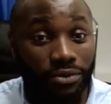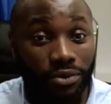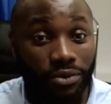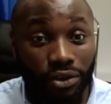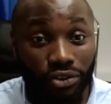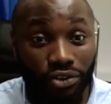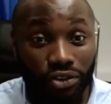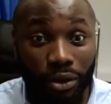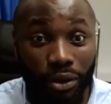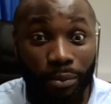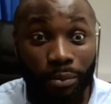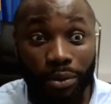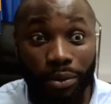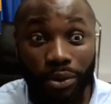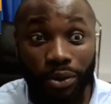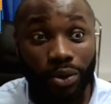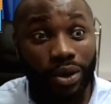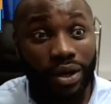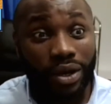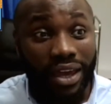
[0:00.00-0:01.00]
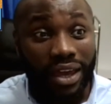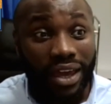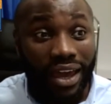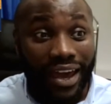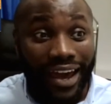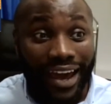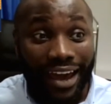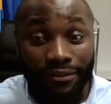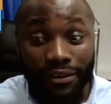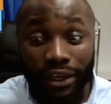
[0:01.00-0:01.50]
For example,
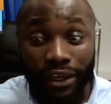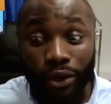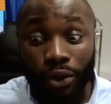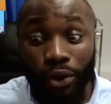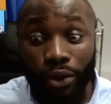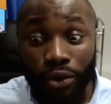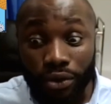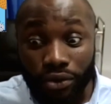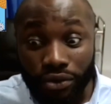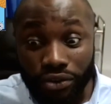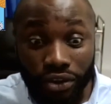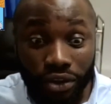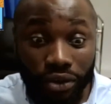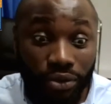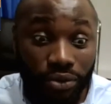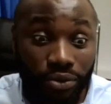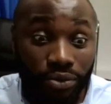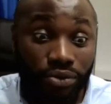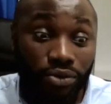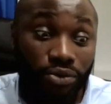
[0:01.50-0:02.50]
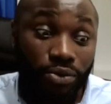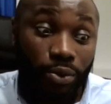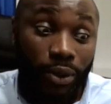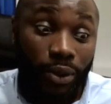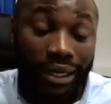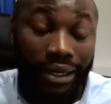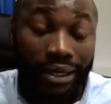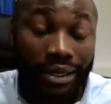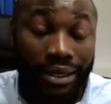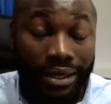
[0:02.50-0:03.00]
having hot zones
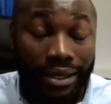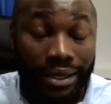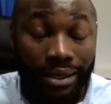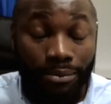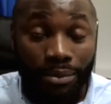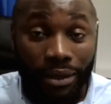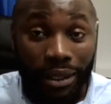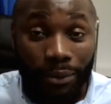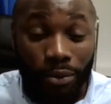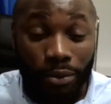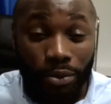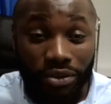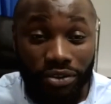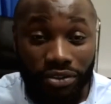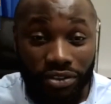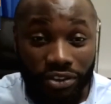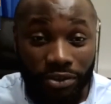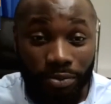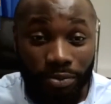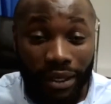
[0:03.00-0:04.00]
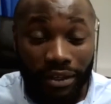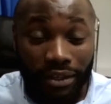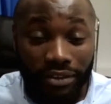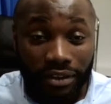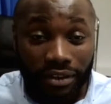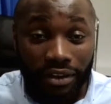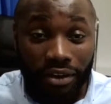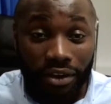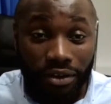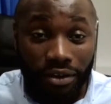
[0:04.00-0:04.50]
where people with
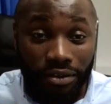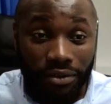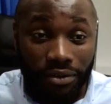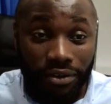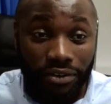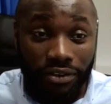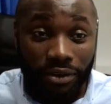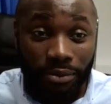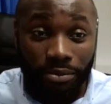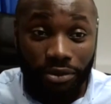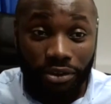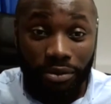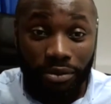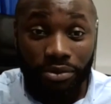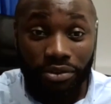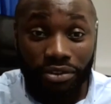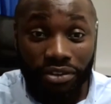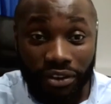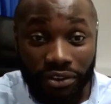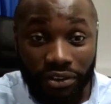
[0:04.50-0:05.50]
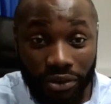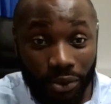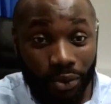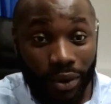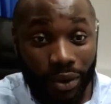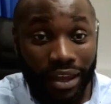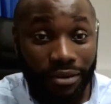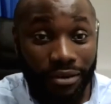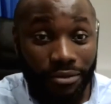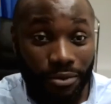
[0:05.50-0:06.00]
suspected COVID symptoms sit
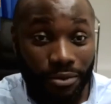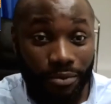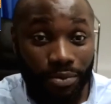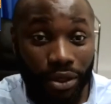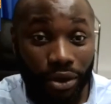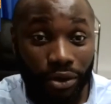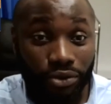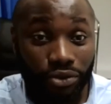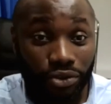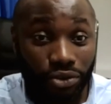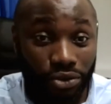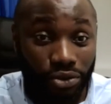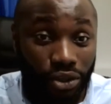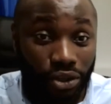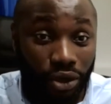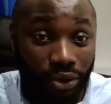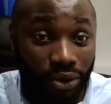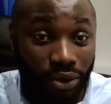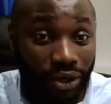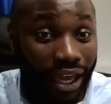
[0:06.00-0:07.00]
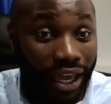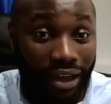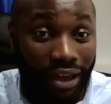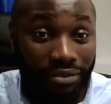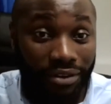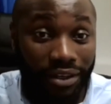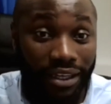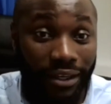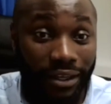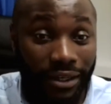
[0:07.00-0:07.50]
away from those who don't have
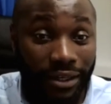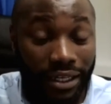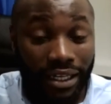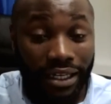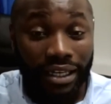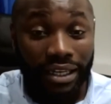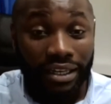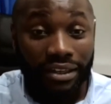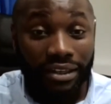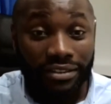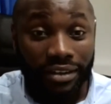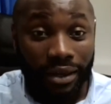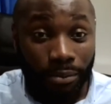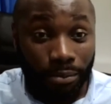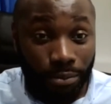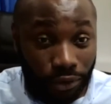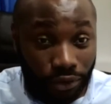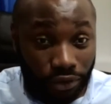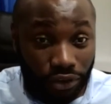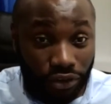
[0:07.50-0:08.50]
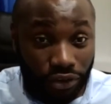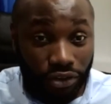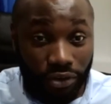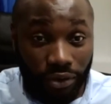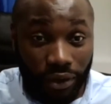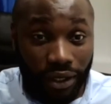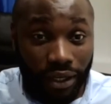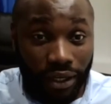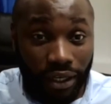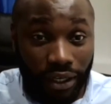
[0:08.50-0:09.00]
it, temperature
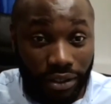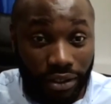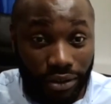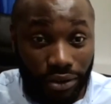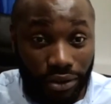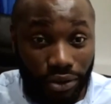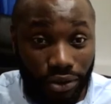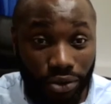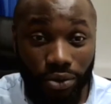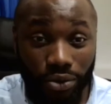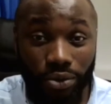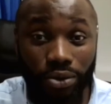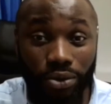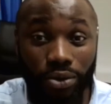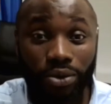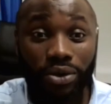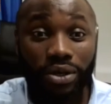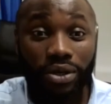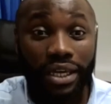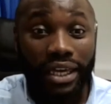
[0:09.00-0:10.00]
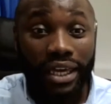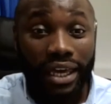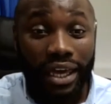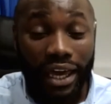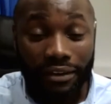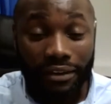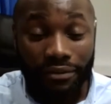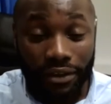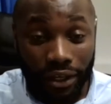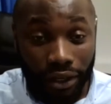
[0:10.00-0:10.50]
screening at the door,
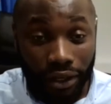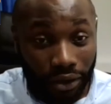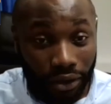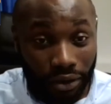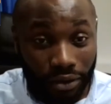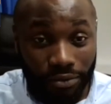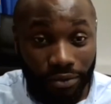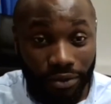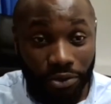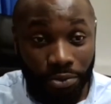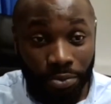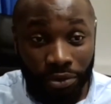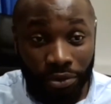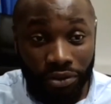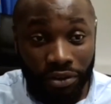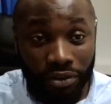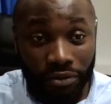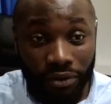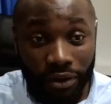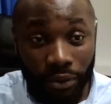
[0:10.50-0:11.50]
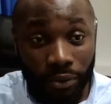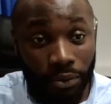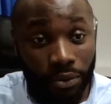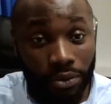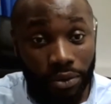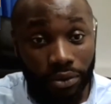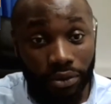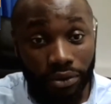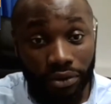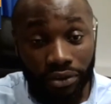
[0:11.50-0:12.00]
having COVID-specific
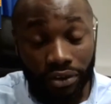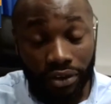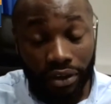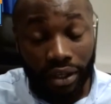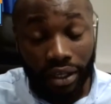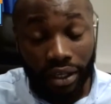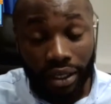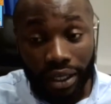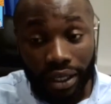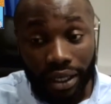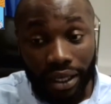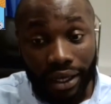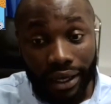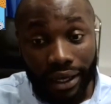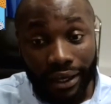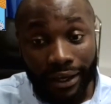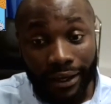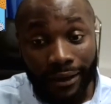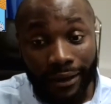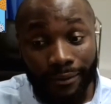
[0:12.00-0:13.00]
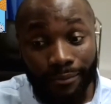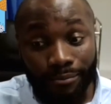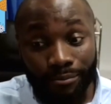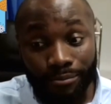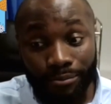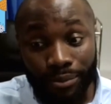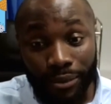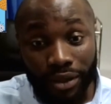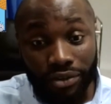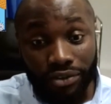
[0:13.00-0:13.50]
wards.
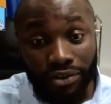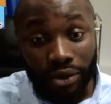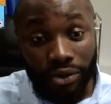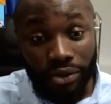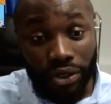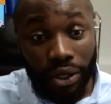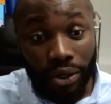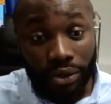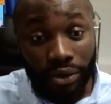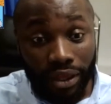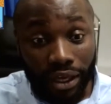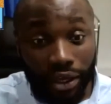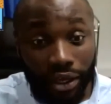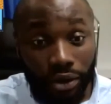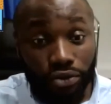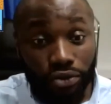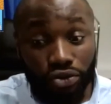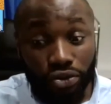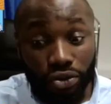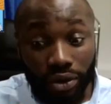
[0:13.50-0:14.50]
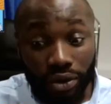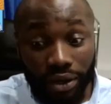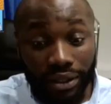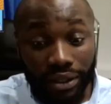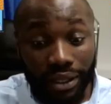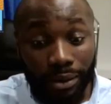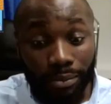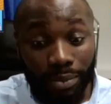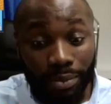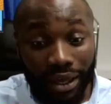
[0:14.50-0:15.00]
So, they are trying
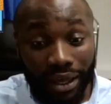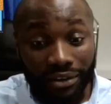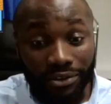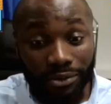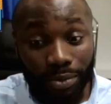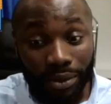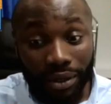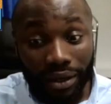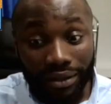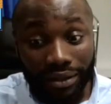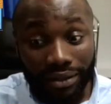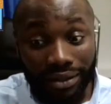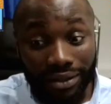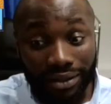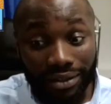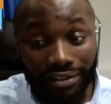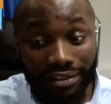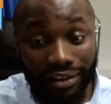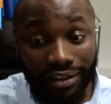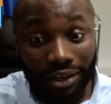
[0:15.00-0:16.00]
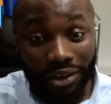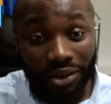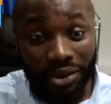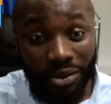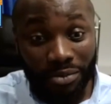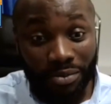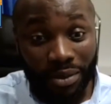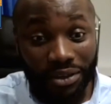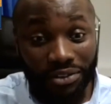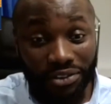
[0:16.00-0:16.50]
their best, but I think the
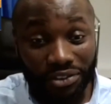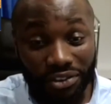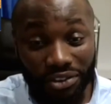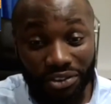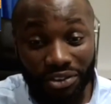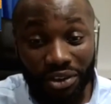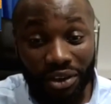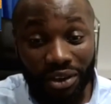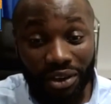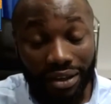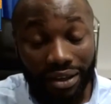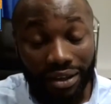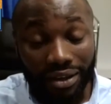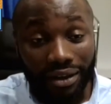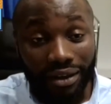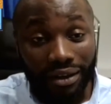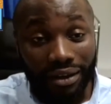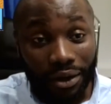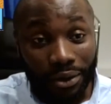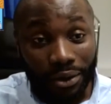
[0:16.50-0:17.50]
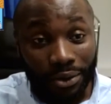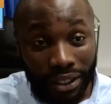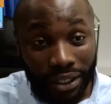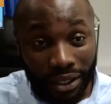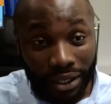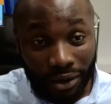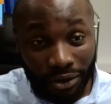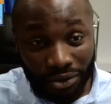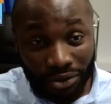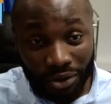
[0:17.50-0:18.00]
take-home messages are only
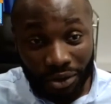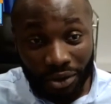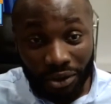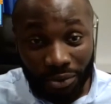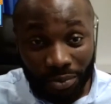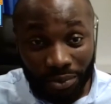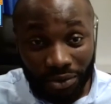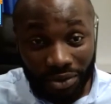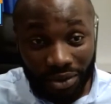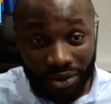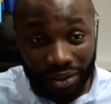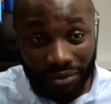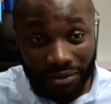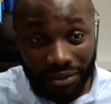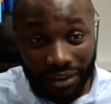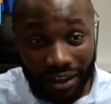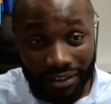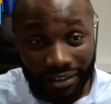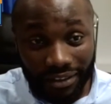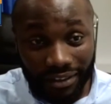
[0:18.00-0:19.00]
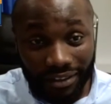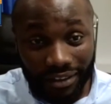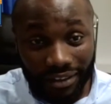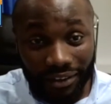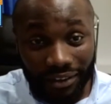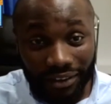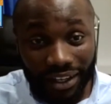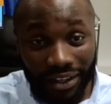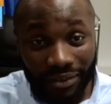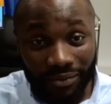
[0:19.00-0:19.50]
go to hospital if
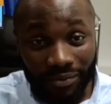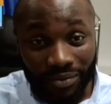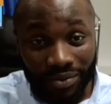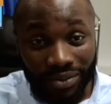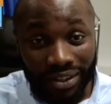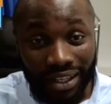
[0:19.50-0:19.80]
necessary.